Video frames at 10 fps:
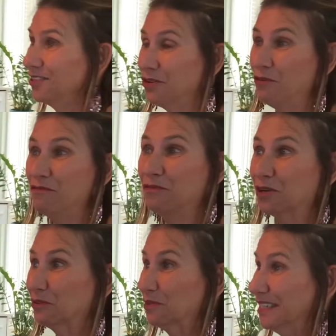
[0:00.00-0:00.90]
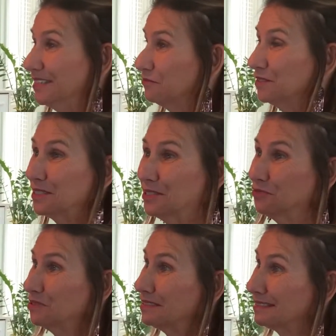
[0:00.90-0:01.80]
go for it, right? Frisky's
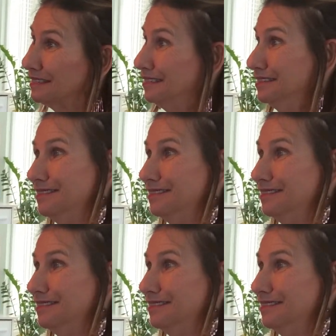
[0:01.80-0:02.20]
risky.